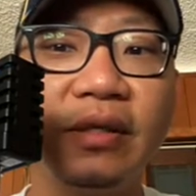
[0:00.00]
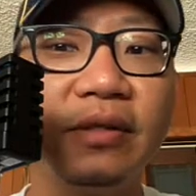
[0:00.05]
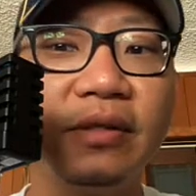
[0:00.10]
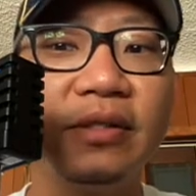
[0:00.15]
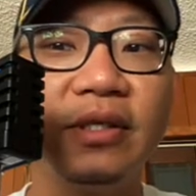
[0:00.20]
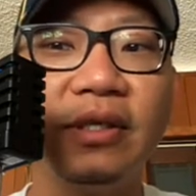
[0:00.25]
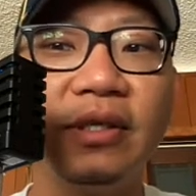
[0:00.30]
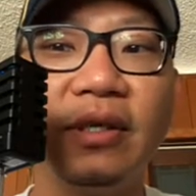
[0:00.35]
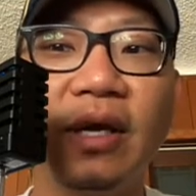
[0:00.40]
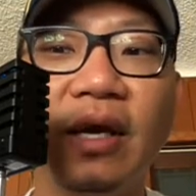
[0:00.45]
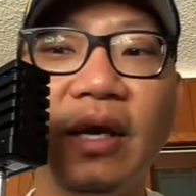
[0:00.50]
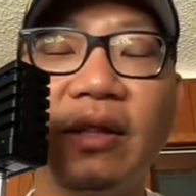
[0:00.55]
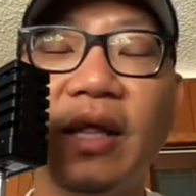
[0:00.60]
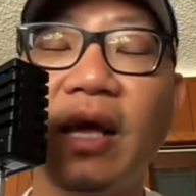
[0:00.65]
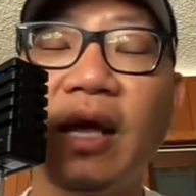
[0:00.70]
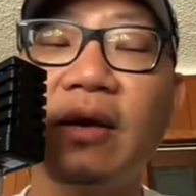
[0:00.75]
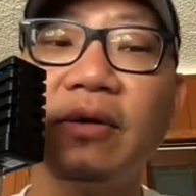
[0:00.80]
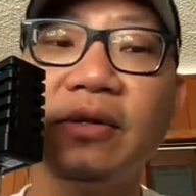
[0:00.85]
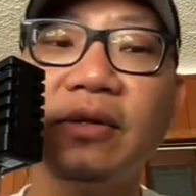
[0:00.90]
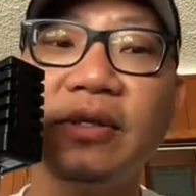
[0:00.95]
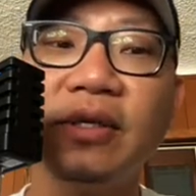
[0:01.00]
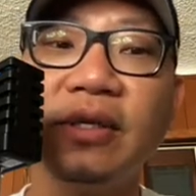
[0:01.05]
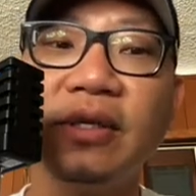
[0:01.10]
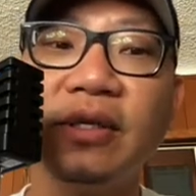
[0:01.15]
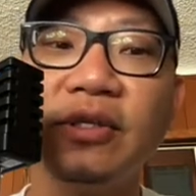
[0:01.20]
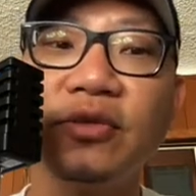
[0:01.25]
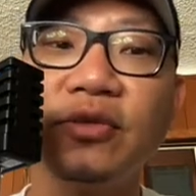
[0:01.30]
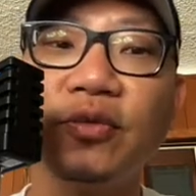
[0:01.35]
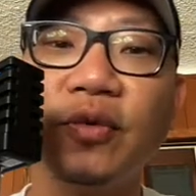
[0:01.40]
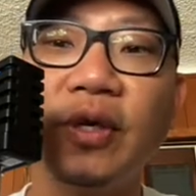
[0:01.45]
See, now that only
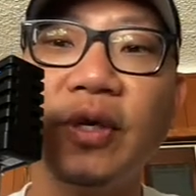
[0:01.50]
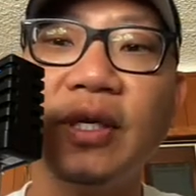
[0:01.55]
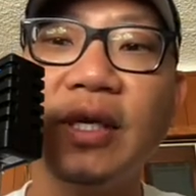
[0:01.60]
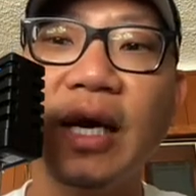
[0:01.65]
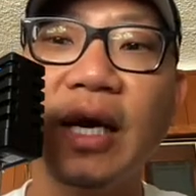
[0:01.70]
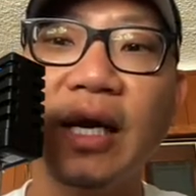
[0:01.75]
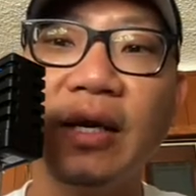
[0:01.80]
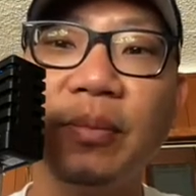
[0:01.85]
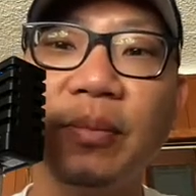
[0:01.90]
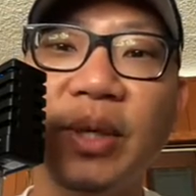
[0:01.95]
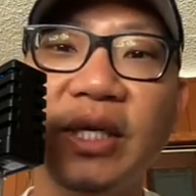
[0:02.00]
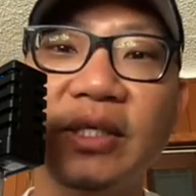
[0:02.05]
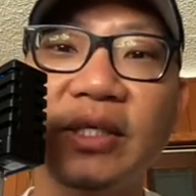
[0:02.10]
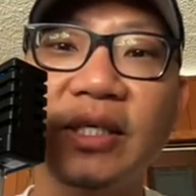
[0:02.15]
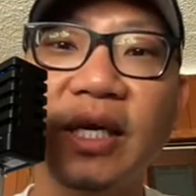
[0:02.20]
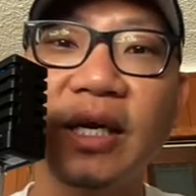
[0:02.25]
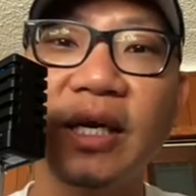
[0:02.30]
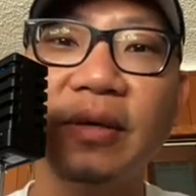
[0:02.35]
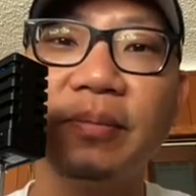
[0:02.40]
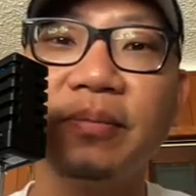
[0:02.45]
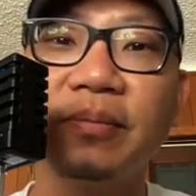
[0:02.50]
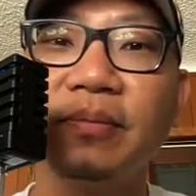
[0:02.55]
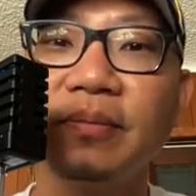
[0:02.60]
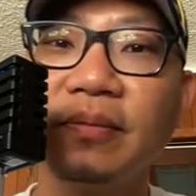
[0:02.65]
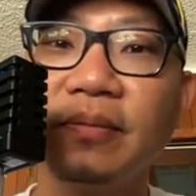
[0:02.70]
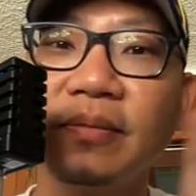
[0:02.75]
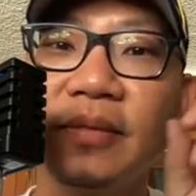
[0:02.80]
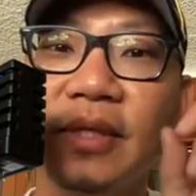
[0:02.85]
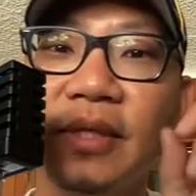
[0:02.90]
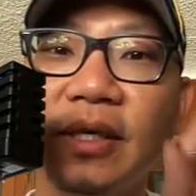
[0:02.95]
deletes one item at a time.
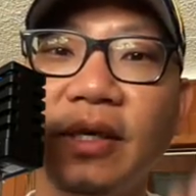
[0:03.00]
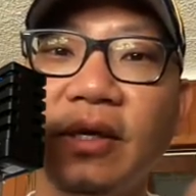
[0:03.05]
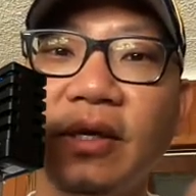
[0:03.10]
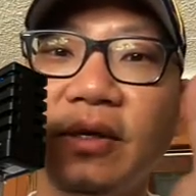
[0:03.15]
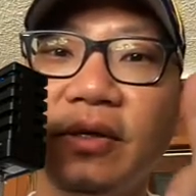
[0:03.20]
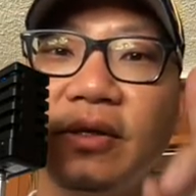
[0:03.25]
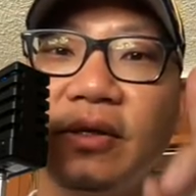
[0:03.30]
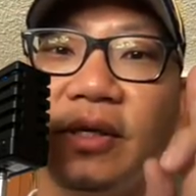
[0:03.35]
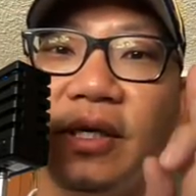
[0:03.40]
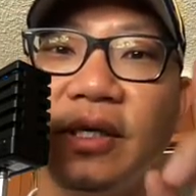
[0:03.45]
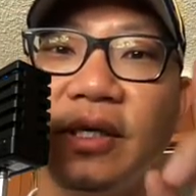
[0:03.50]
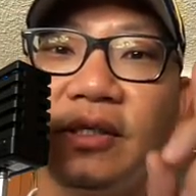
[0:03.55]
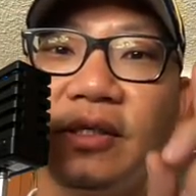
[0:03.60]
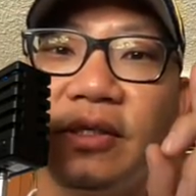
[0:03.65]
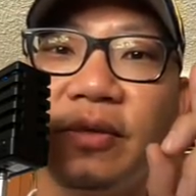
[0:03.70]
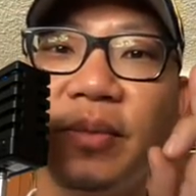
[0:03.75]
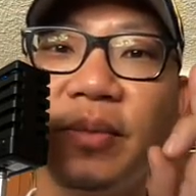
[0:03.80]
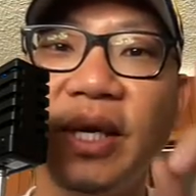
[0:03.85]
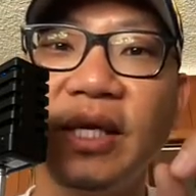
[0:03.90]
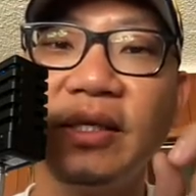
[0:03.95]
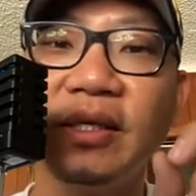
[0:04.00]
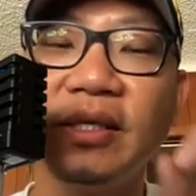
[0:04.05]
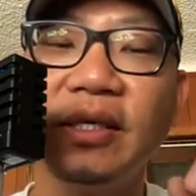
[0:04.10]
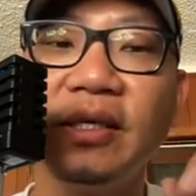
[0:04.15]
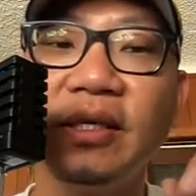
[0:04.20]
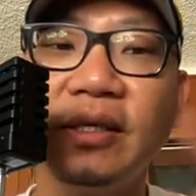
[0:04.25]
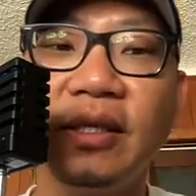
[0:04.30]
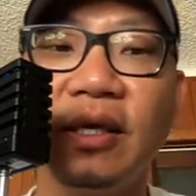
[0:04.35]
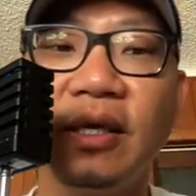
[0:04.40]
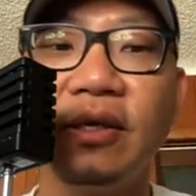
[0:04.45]
Here is the main key that you